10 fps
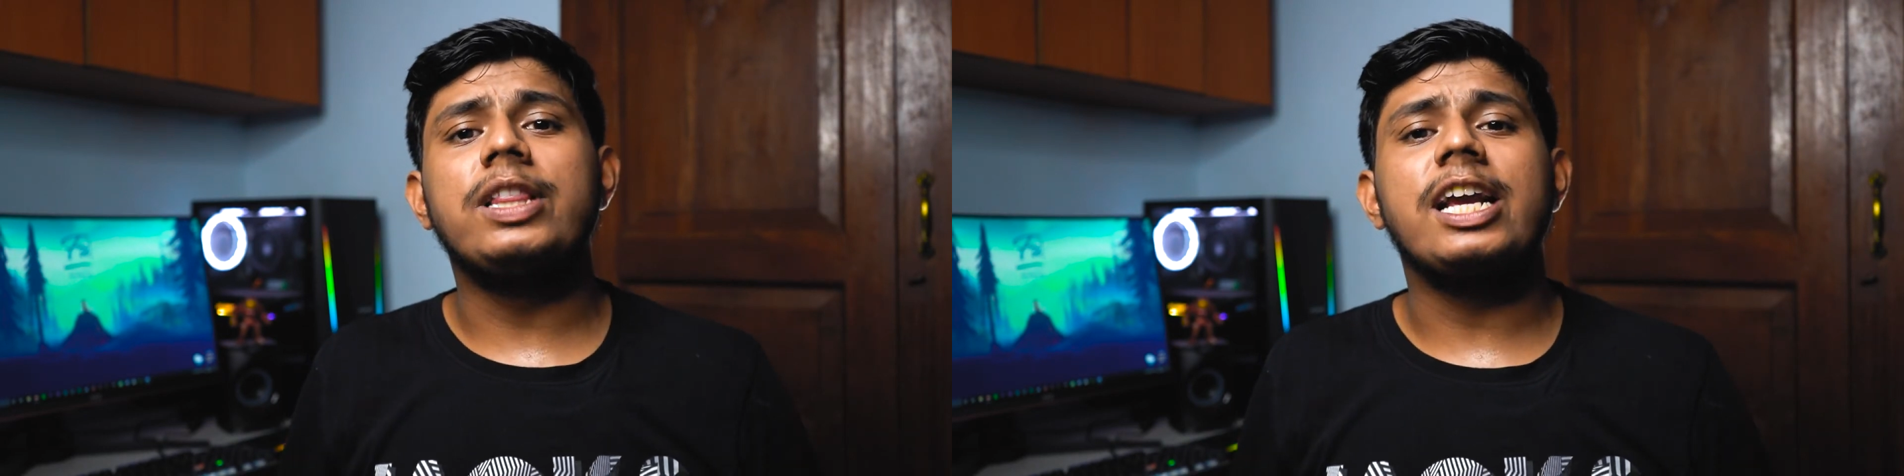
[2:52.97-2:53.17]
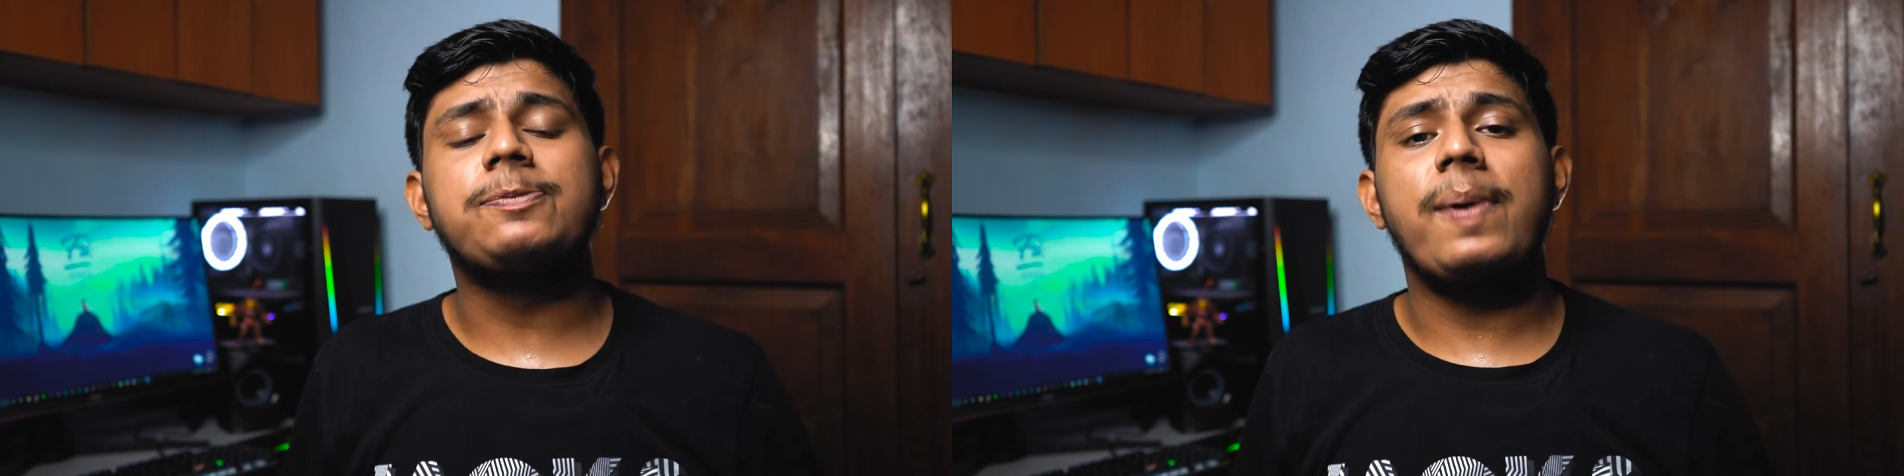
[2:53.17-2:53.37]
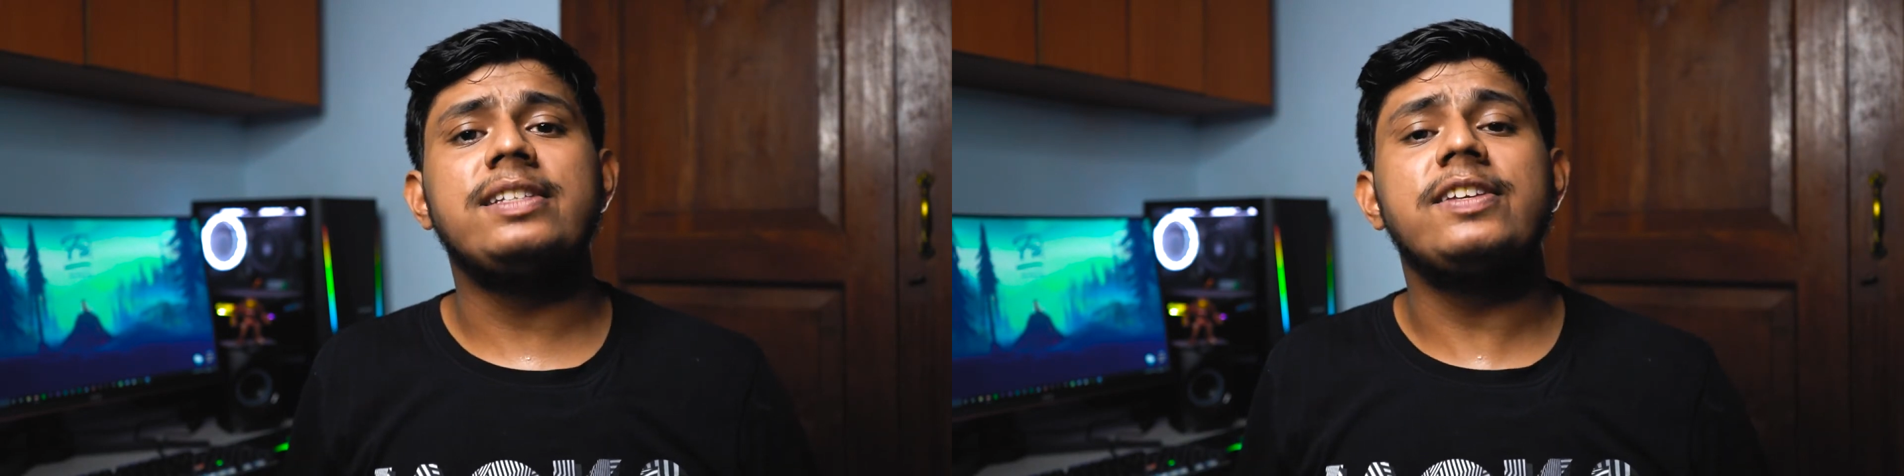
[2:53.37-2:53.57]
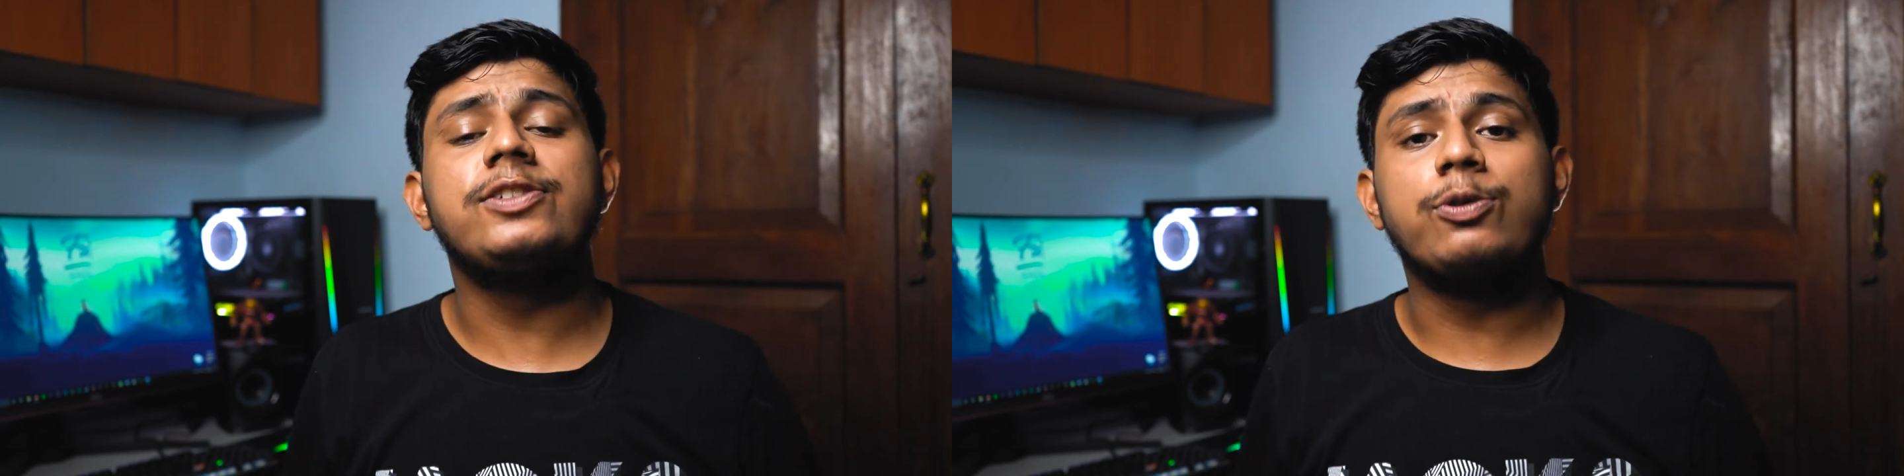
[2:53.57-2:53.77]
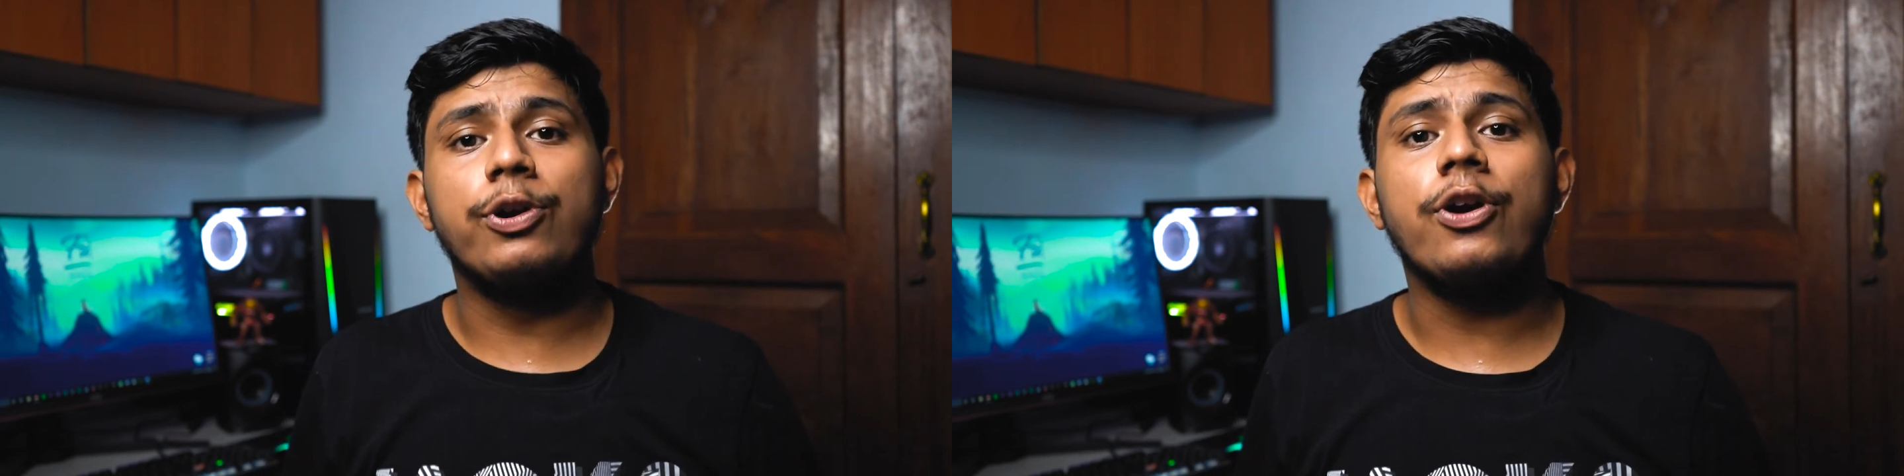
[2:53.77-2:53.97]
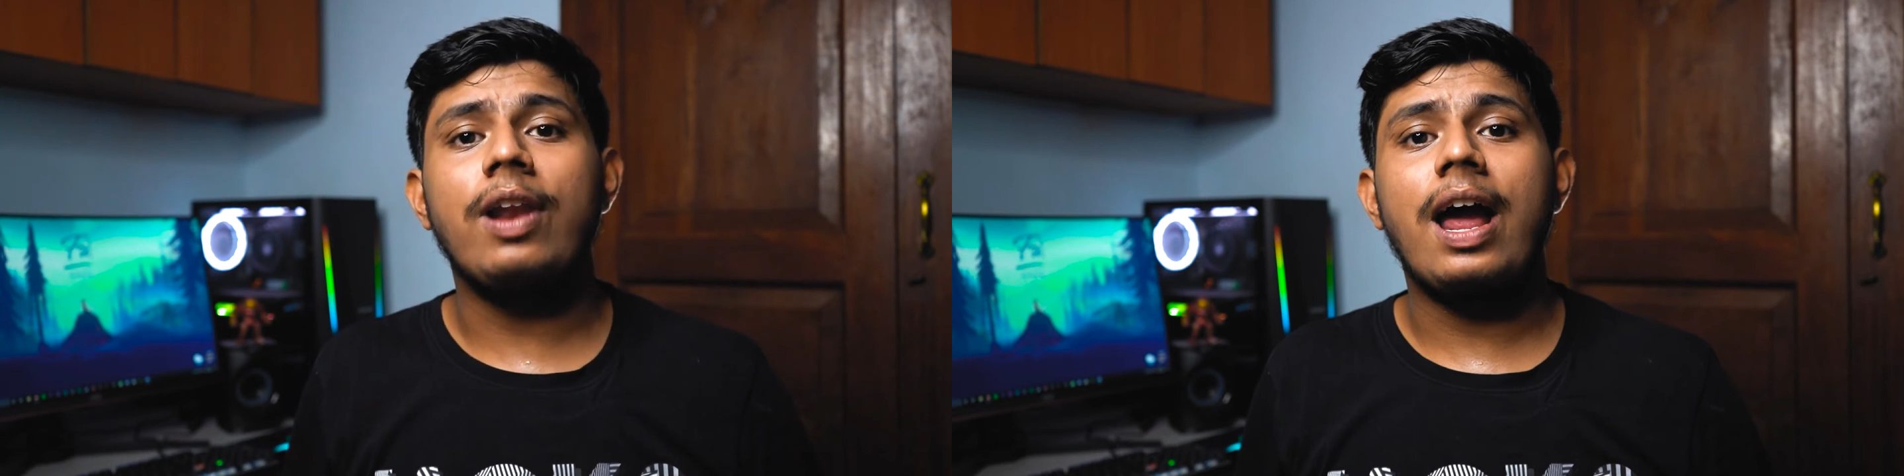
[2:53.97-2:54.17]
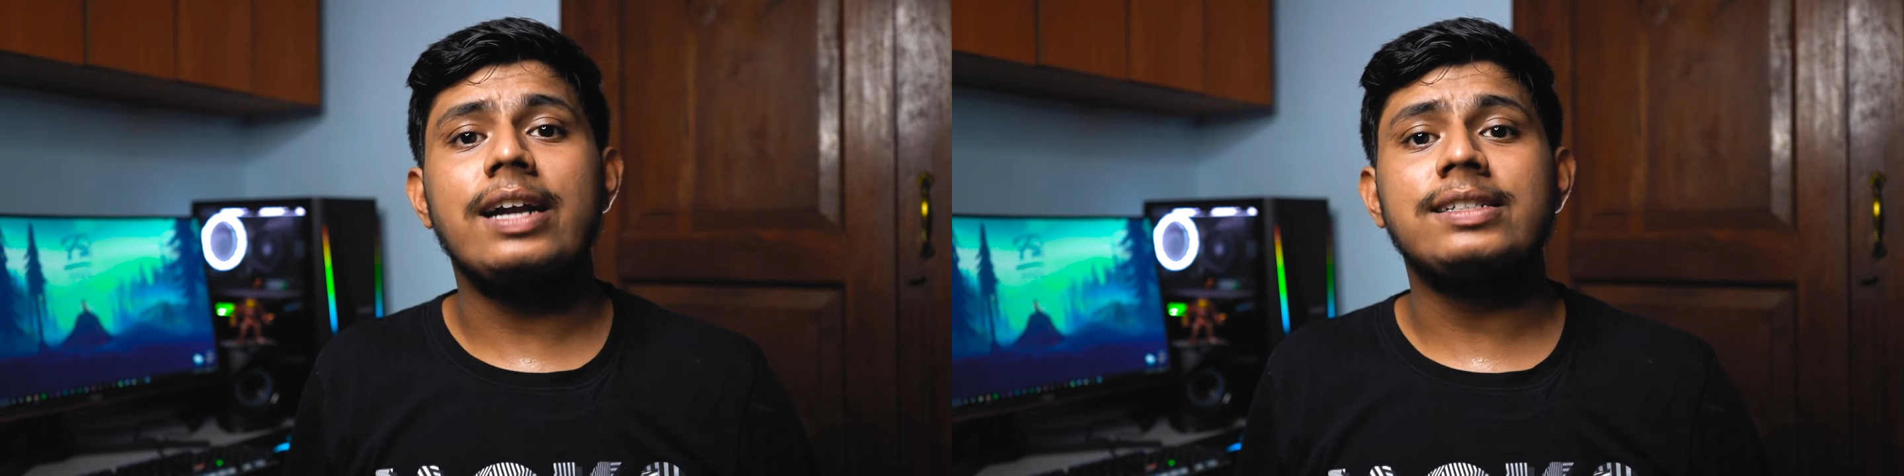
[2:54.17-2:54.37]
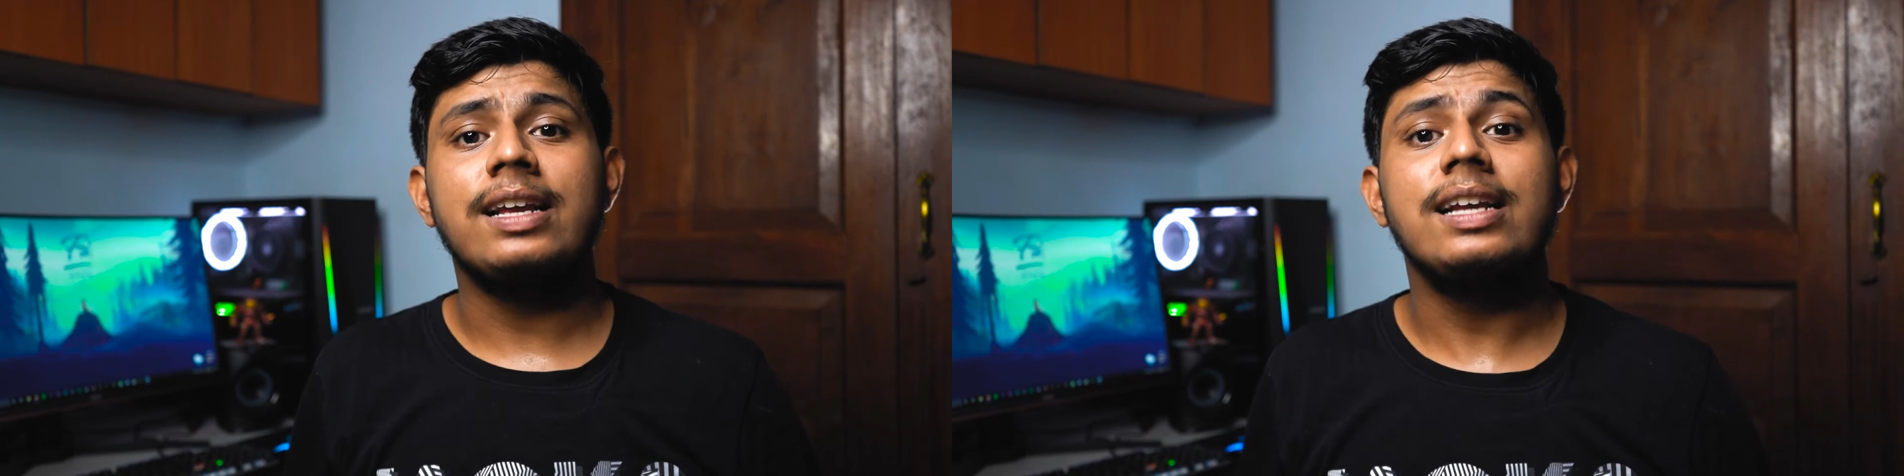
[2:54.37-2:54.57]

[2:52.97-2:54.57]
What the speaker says: expensive studio lights